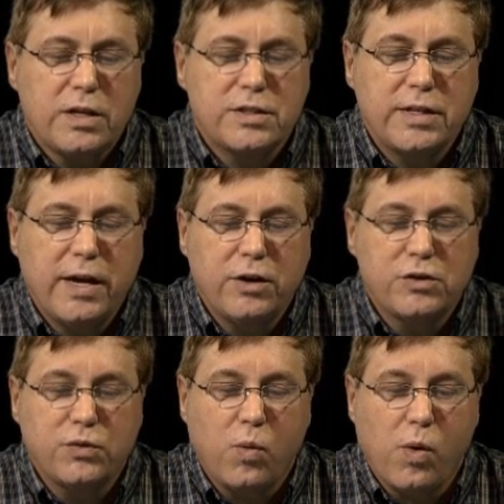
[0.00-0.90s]

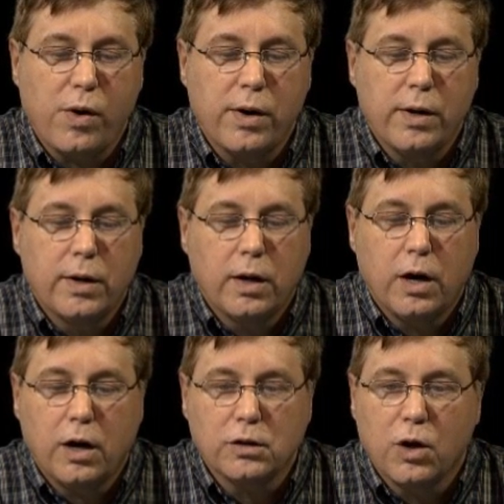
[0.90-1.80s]
standards for
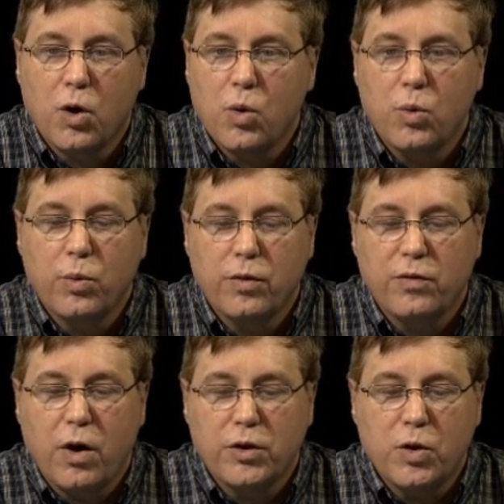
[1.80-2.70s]

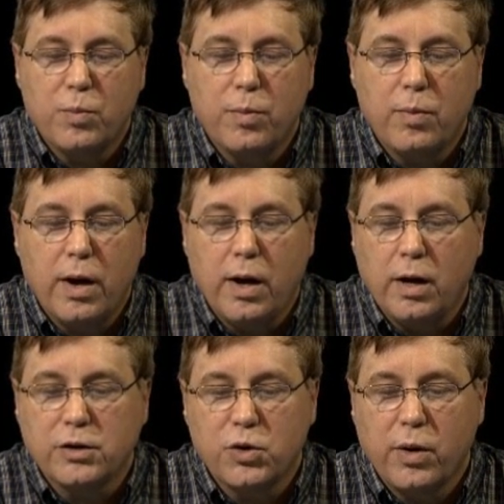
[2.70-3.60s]
low-volume
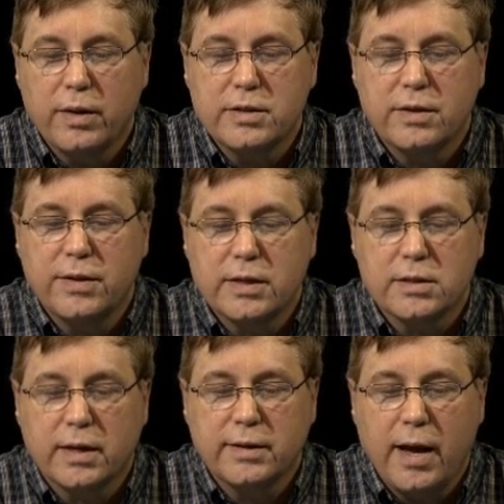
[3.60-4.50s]
toilets and things
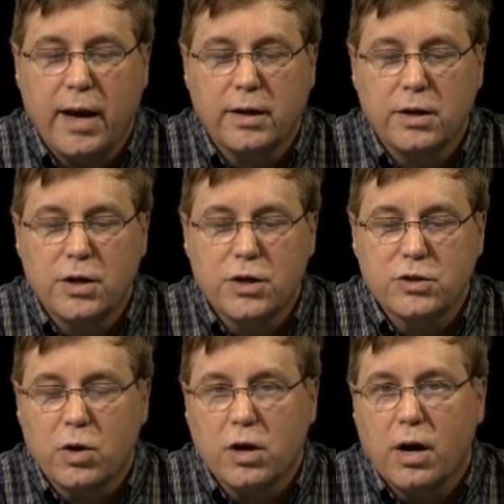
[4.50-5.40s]
like that.
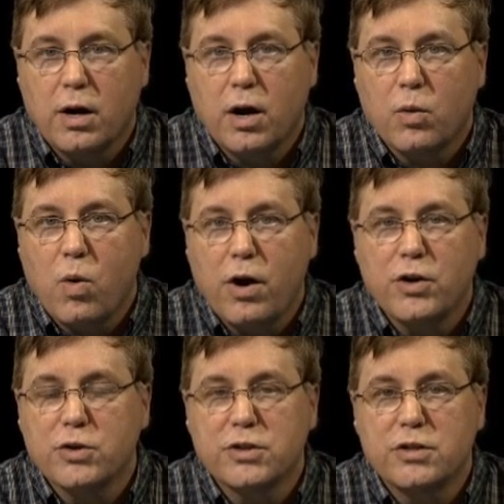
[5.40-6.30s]
So our water
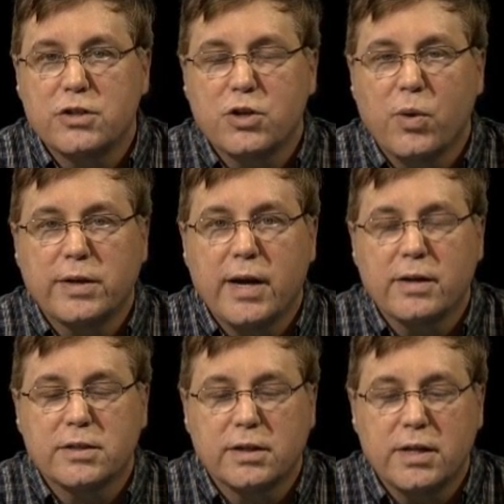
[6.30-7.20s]
usage is going
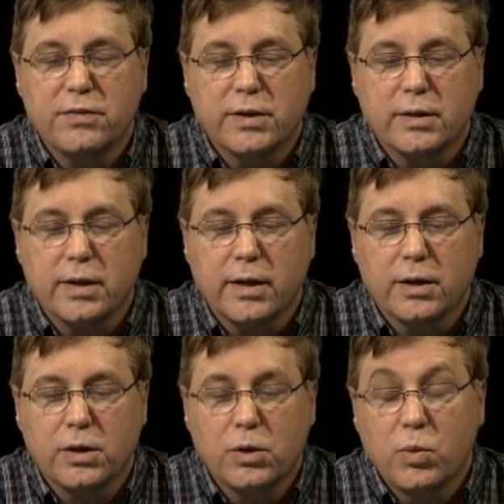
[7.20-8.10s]
down significantly,
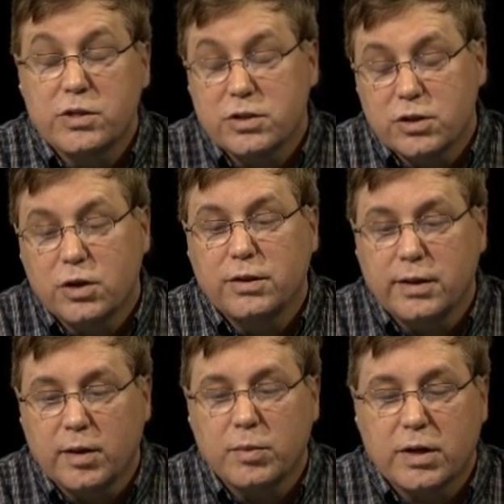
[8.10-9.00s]
which is a good
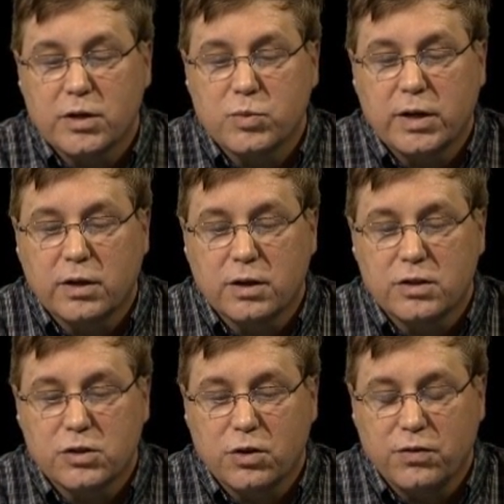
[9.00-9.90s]
thing because we can
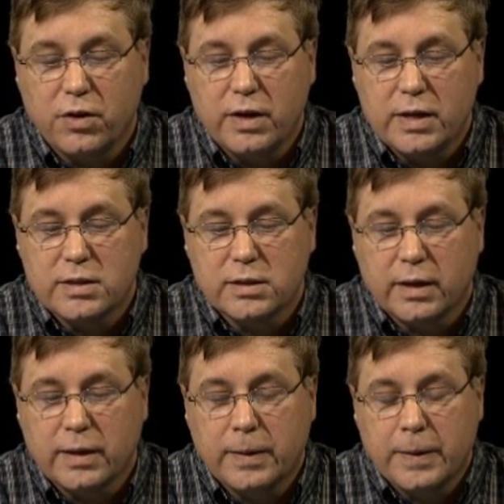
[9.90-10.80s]
conserve very easily.